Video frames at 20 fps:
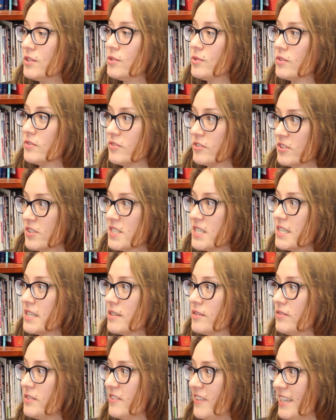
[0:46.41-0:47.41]
University
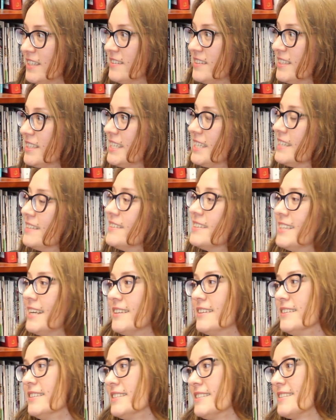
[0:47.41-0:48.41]
of Twente in the
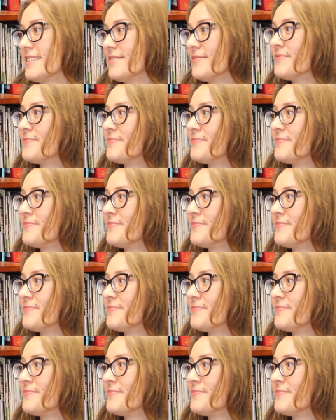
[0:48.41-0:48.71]
Netherlands.